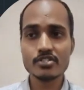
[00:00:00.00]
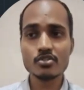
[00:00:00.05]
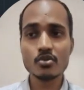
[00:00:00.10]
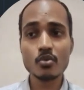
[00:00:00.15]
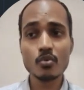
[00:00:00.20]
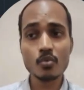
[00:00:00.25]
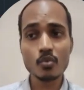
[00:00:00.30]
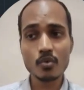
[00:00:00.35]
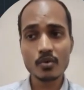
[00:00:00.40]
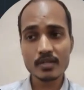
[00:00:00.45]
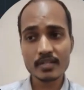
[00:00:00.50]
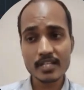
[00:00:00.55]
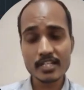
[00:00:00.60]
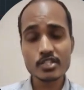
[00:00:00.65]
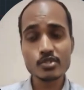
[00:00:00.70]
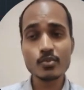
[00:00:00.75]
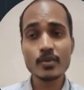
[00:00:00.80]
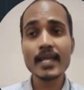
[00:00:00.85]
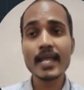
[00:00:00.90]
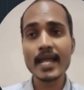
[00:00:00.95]
So
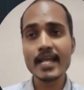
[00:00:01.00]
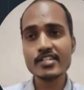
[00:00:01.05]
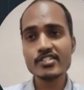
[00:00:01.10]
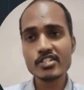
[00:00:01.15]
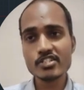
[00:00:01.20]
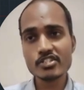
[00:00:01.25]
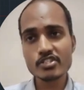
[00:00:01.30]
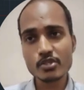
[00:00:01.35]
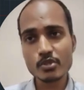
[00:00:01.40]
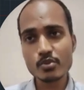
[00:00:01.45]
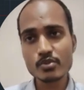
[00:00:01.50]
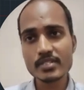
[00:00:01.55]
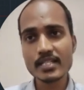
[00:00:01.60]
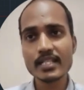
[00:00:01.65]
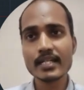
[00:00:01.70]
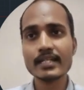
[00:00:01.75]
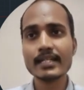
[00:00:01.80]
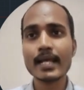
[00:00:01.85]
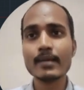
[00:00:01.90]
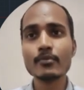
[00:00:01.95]
that's why I just
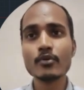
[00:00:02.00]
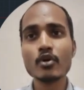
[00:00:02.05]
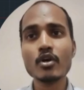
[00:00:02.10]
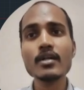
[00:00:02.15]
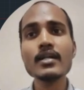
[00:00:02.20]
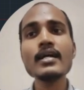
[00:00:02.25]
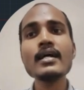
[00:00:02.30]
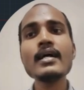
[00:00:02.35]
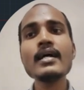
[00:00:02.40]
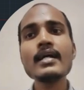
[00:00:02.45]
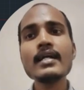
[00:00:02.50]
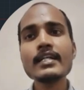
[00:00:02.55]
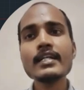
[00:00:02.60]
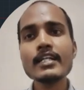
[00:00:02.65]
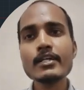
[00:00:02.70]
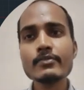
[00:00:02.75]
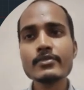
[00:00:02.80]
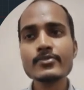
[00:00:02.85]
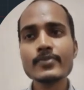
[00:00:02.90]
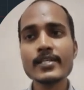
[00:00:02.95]
using a tab called
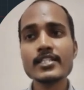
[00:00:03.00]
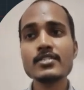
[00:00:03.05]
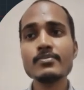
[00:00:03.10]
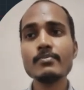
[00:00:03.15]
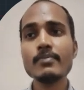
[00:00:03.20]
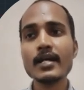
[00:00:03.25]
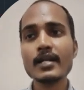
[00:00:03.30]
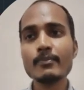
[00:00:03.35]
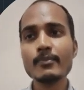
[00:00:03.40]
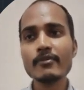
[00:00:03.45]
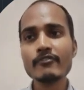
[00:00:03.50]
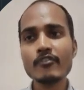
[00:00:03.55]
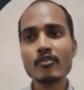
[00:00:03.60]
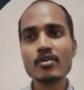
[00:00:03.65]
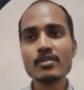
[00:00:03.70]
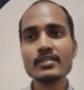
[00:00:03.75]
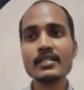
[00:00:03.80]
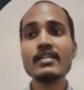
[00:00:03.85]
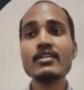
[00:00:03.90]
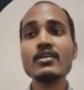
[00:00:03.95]
dim space. But
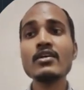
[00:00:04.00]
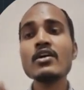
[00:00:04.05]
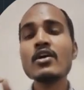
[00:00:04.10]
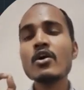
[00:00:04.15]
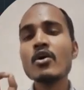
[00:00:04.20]
before that,